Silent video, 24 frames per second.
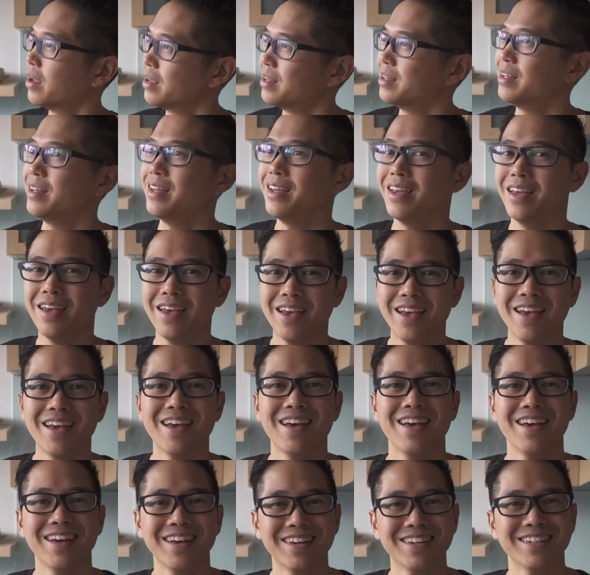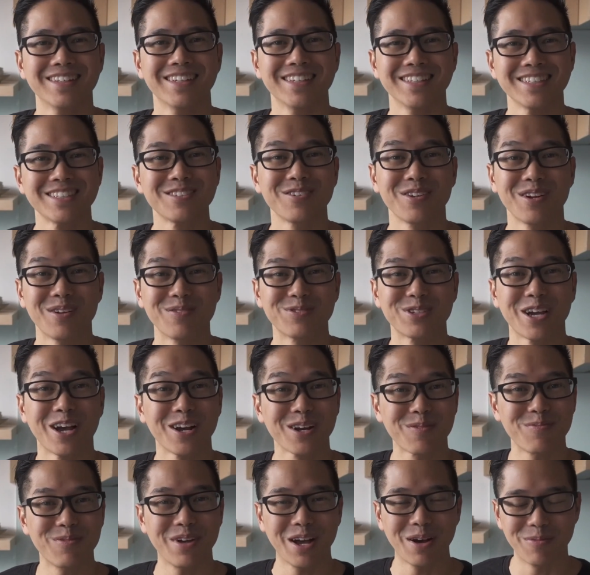yeah, that's what I'm
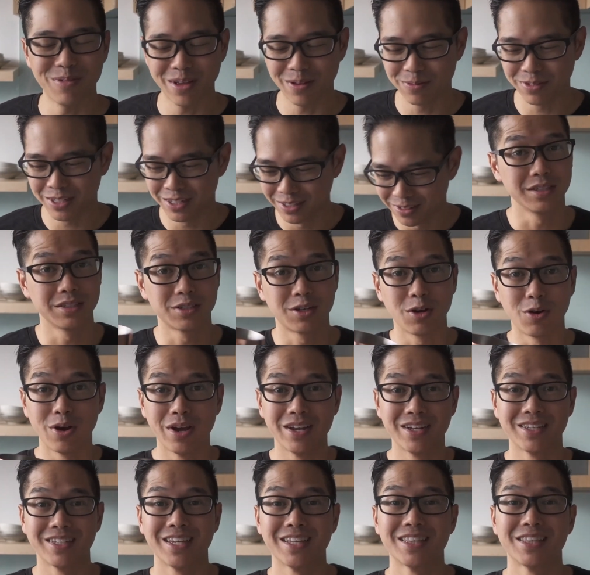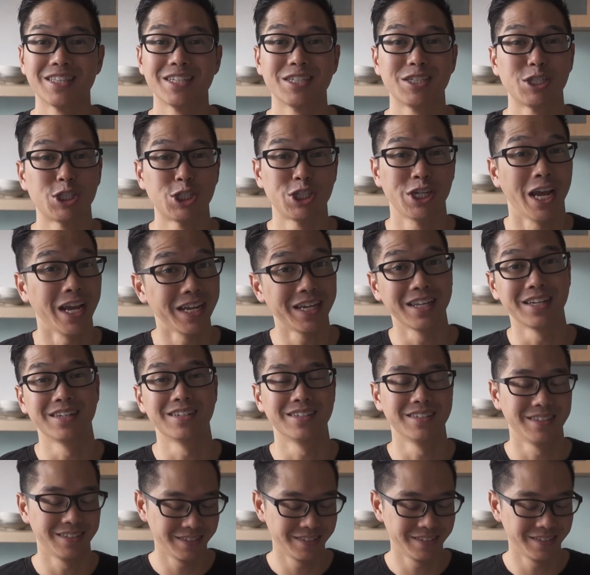talking about, baby. Let's go ahead and get this shaken.